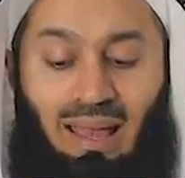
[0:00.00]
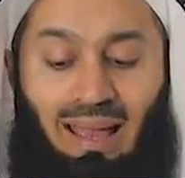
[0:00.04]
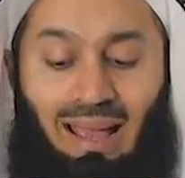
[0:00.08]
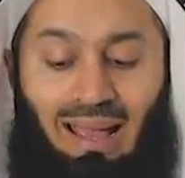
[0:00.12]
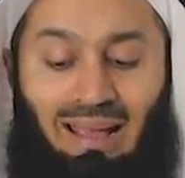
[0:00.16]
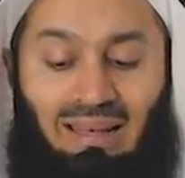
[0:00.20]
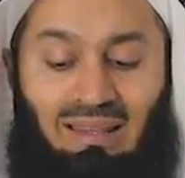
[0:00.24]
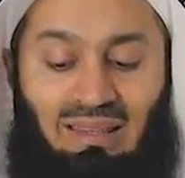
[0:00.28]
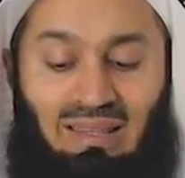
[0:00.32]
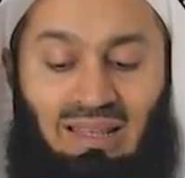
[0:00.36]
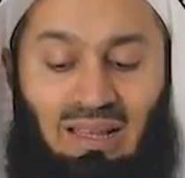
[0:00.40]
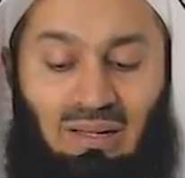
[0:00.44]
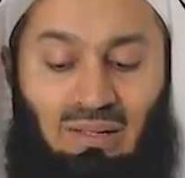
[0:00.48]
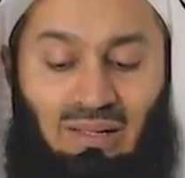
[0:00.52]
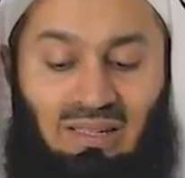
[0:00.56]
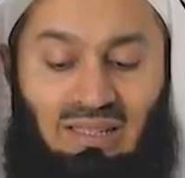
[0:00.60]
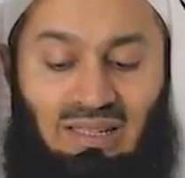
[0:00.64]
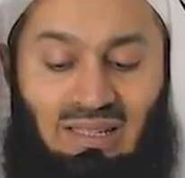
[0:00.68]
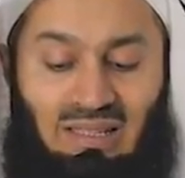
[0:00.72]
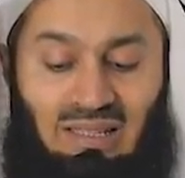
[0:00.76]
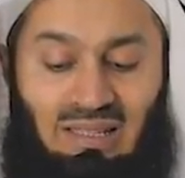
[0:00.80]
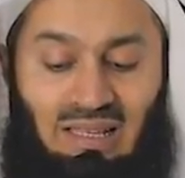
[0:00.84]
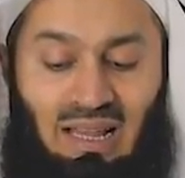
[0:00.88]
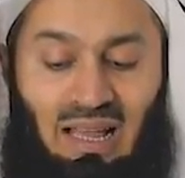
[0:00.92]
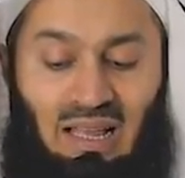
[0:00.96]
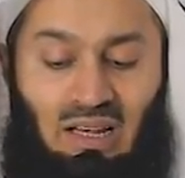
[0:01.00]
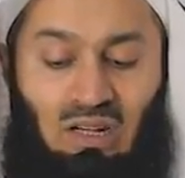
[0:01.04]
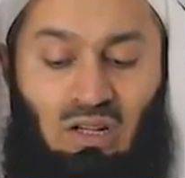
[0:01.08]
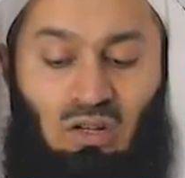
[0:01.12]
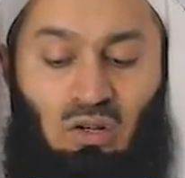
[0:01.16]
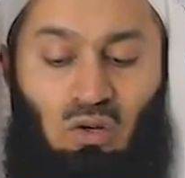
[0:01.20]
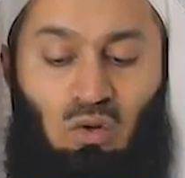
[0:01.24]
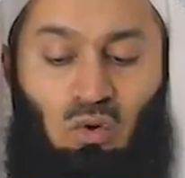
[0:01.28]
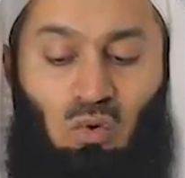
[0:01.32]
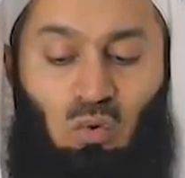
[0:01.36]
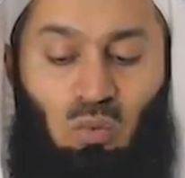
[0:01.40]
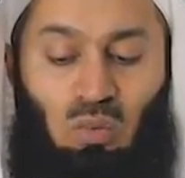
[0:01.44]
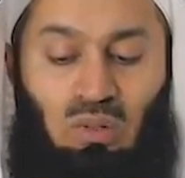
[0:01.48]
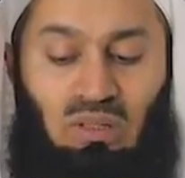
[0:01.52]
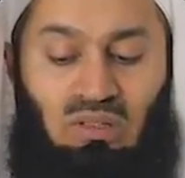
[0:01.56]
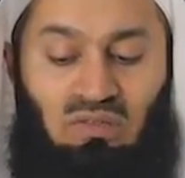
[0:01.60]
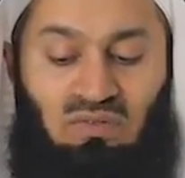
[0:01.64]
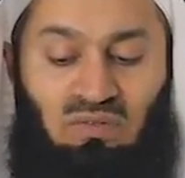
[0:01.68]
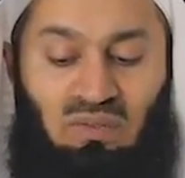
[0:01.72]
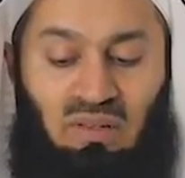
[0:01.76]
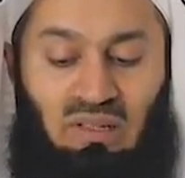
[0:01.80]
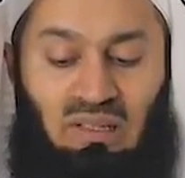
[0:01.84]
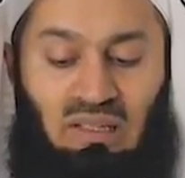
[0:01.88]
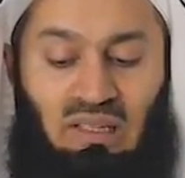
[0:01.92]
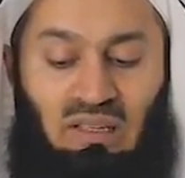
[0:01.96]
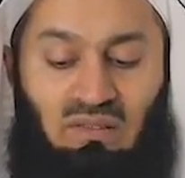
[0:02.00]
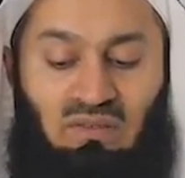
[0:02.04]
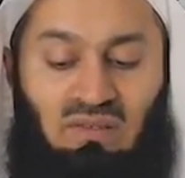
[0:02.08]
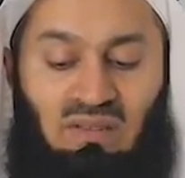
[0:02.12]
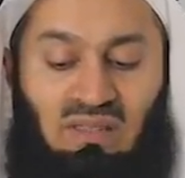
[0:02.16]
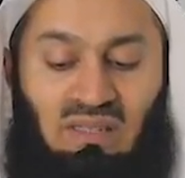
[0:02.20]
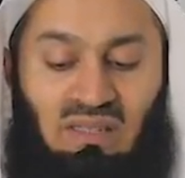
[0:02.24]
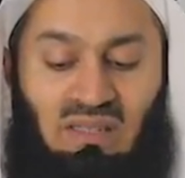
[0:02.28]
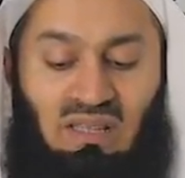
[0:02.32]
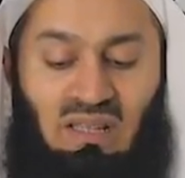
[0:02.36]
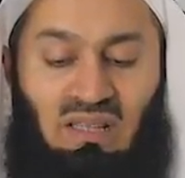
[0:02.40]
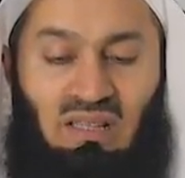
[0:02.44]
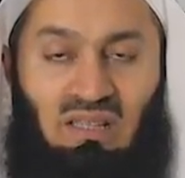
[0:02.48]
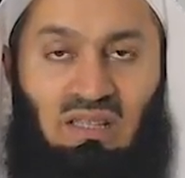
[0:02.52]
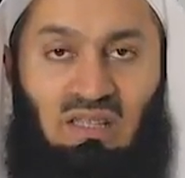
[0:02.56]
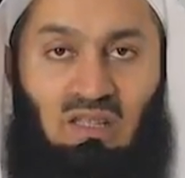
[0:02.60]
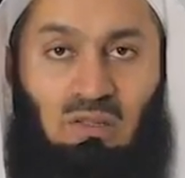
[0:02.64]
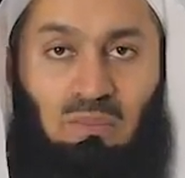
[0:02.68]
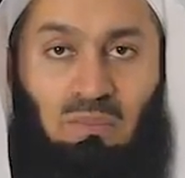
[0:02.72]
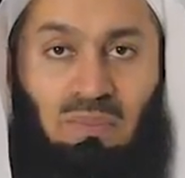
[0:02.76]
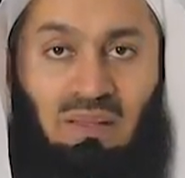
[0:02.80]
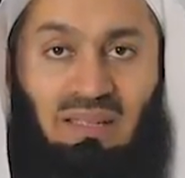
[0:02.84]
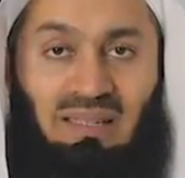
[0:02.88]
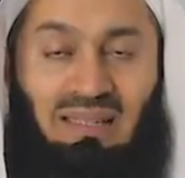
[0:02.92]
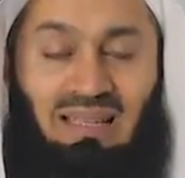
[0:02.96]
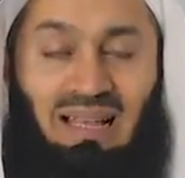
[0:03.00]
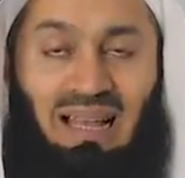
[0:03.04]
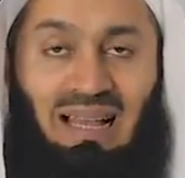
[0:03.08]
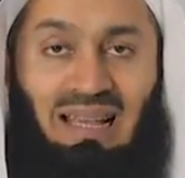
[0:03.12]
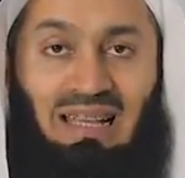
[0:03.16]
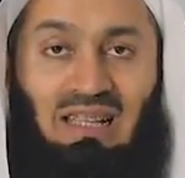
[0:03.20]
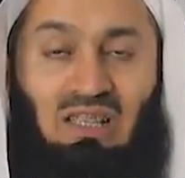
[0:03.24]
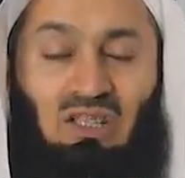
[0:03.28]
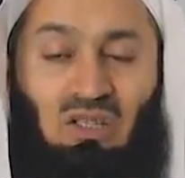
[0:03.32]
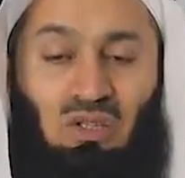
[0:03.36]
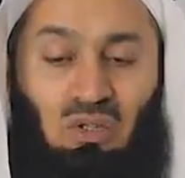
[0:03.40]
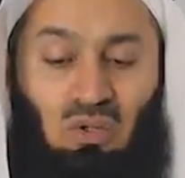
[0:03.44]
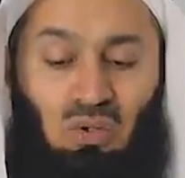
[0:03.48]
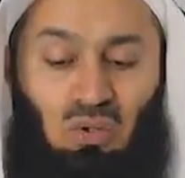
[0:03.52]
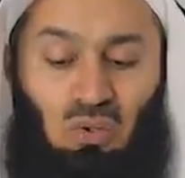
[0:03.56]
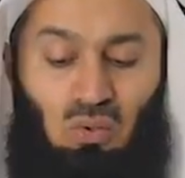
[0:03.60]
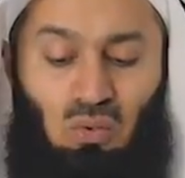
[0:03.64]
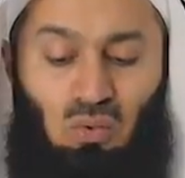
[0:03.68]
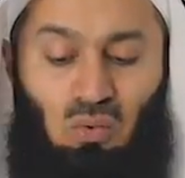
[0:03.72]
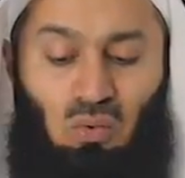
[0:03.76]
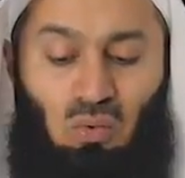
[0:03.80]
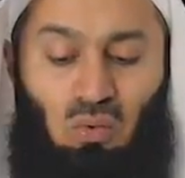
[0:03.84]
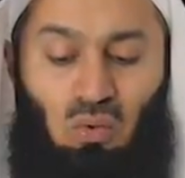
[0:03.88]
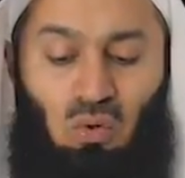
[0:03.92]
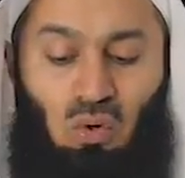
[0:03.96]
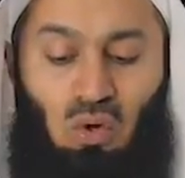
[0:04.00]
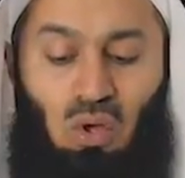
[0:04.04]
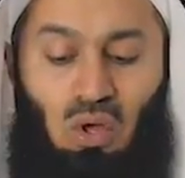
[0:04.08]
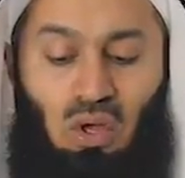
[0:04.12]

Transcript: And there is none who will forgive sins besides you.